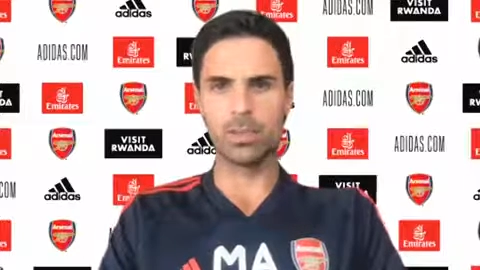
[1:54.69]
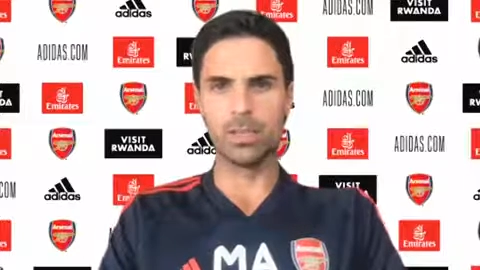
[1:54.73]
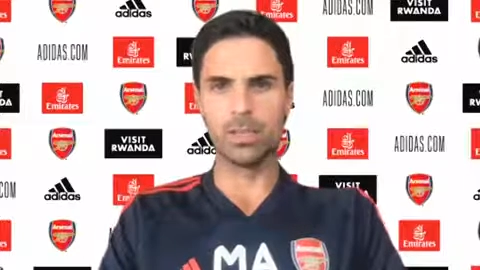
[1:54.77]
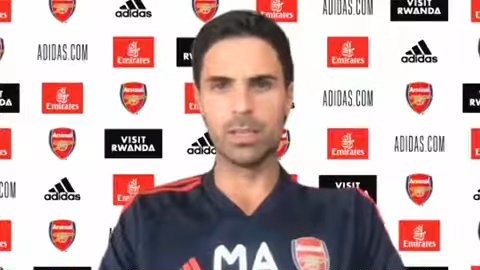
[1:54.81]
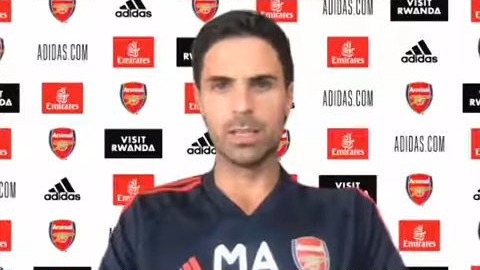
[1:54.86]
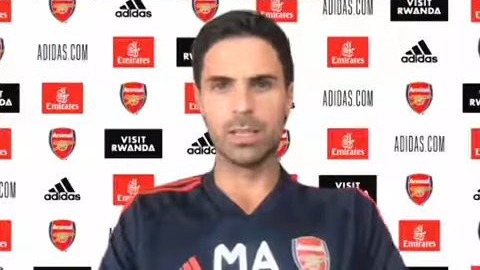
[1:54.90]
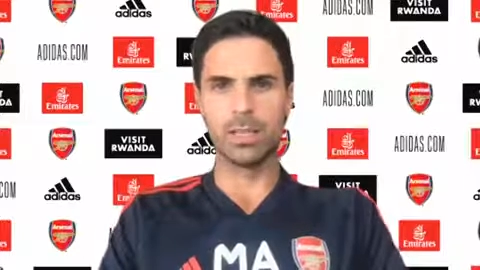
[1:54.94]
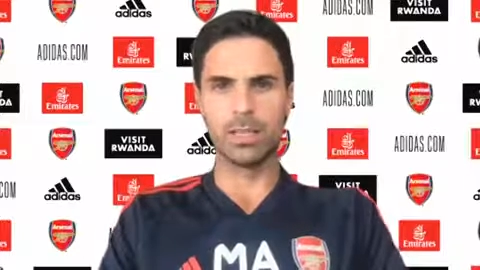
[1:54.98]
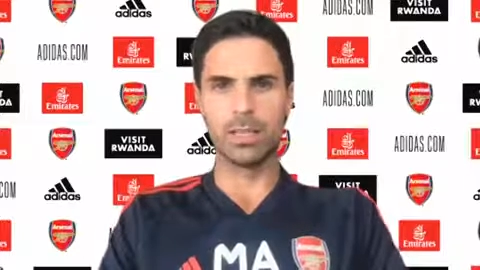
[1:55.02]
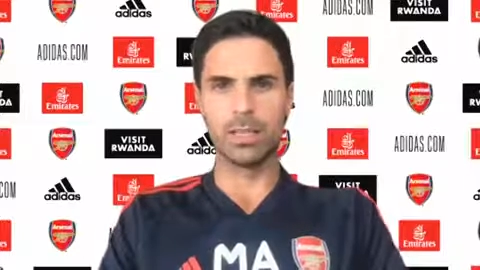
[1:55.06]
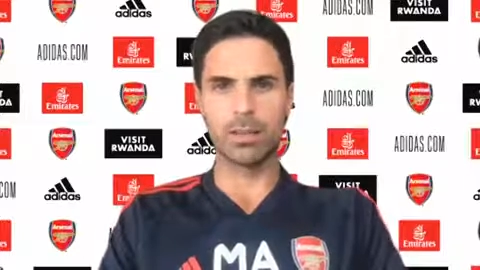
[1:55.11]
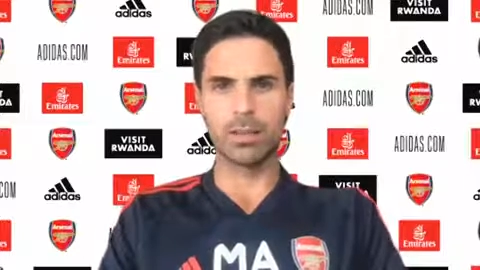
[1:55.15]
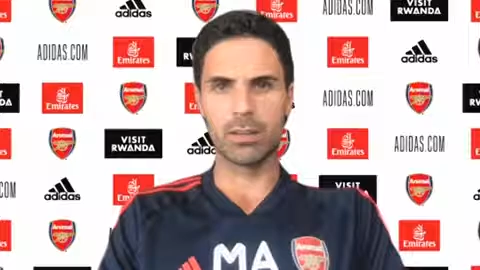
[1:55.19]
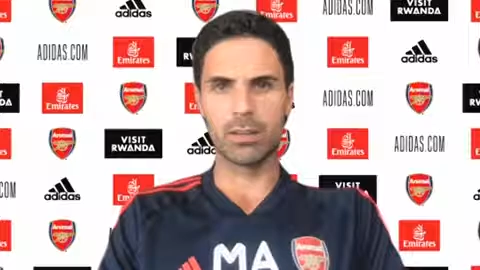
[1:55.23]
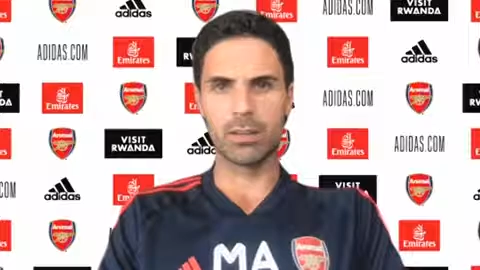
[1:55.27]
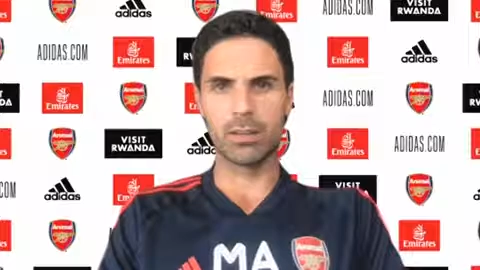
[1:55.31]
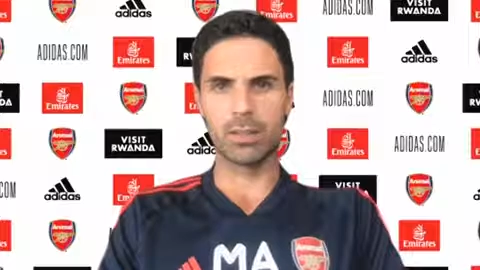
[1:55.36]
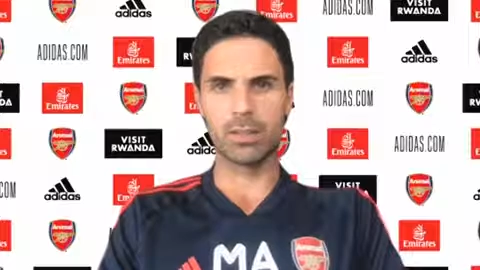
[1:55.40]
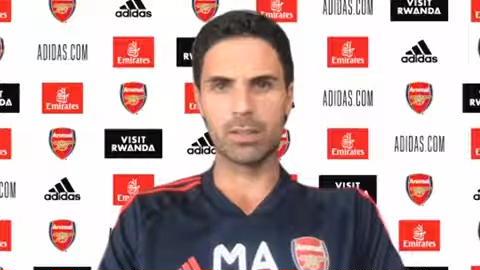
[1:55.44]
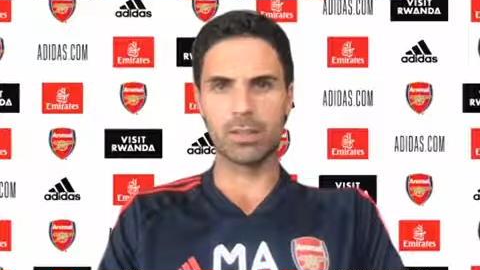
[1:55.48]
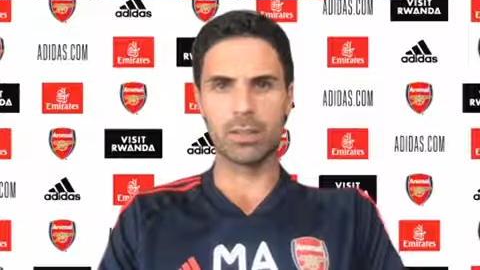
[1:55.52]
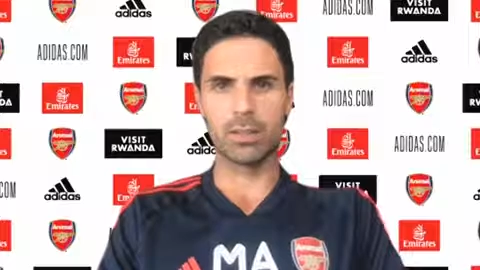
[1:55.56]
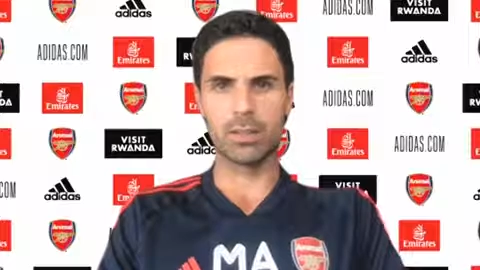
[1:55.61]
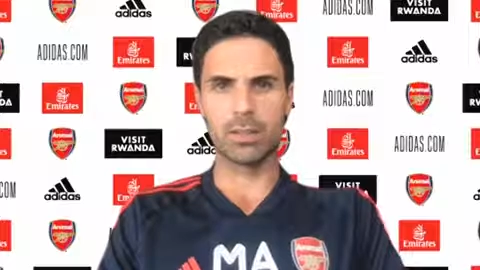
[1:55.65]
I think he's
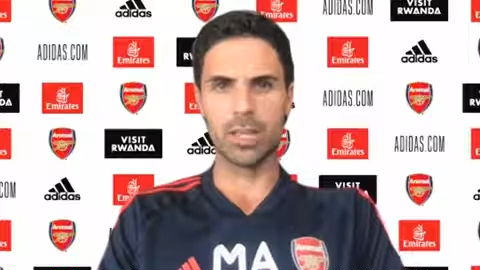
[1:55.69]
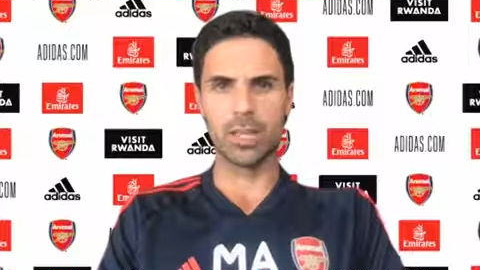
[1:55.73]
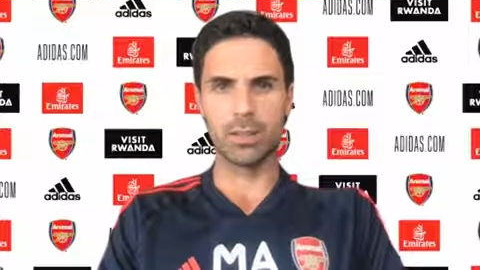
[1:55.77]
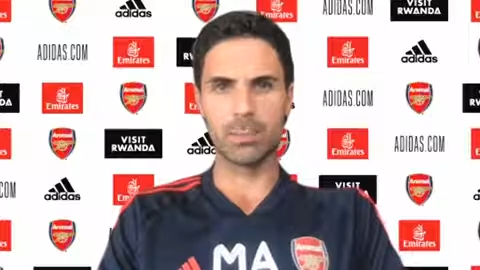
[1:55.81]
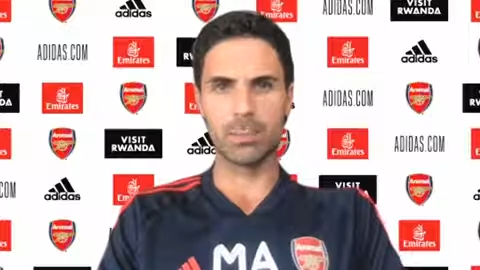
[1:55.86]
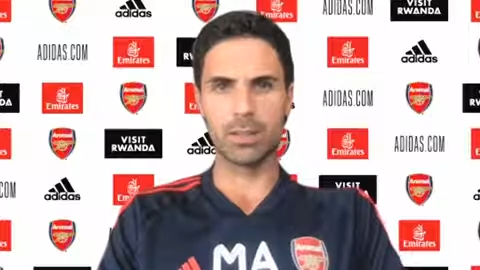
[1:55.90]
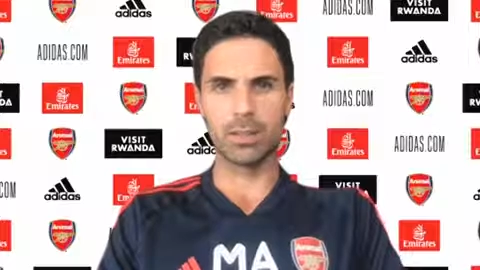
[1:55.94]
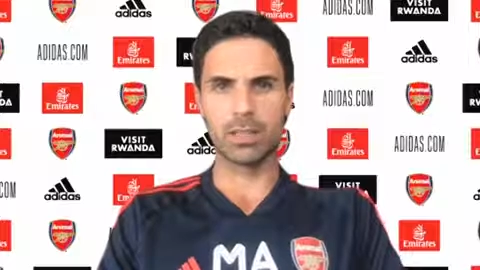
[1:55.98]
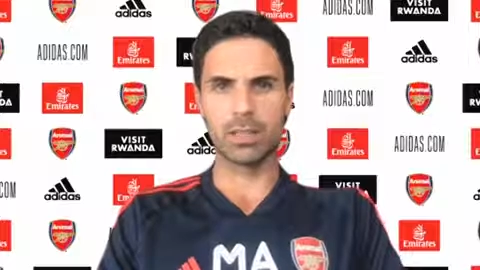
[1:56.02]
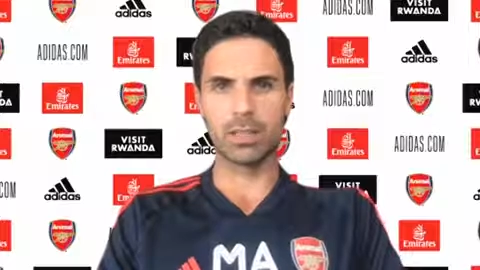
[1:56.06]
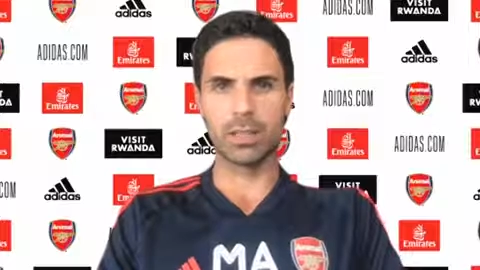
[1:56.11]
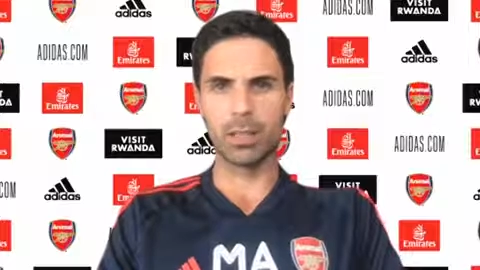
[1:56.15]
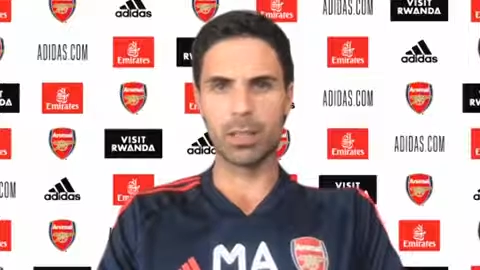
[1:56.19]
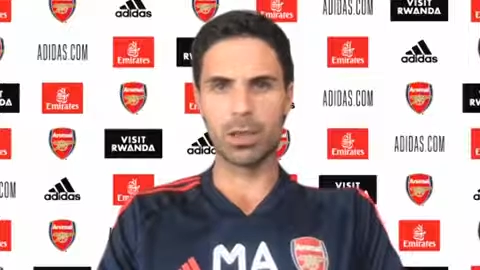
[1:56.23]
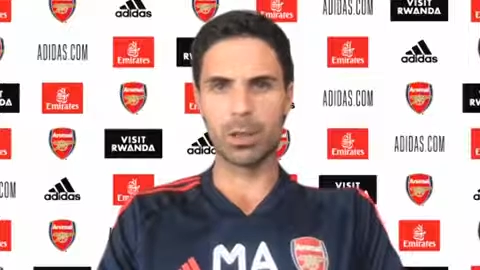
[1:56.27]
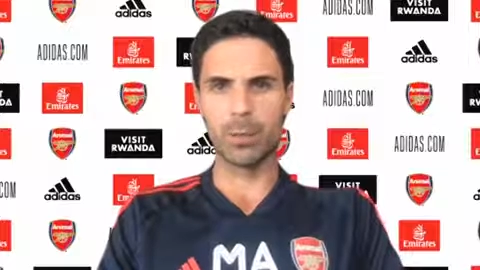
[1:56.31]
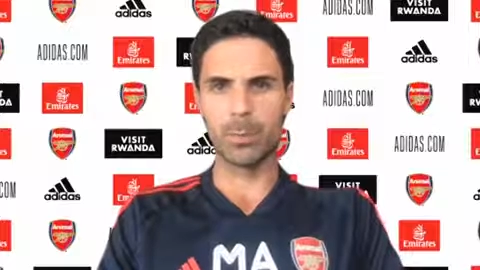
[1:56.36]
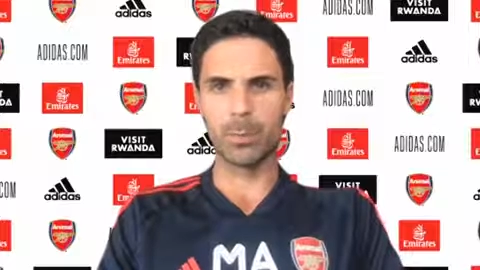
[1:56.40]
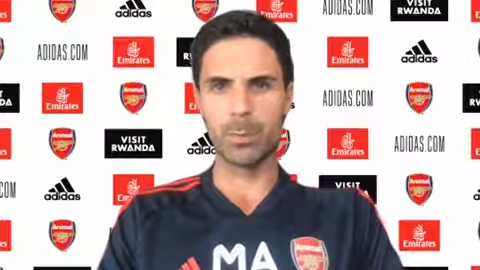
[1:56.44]
very happy at the club.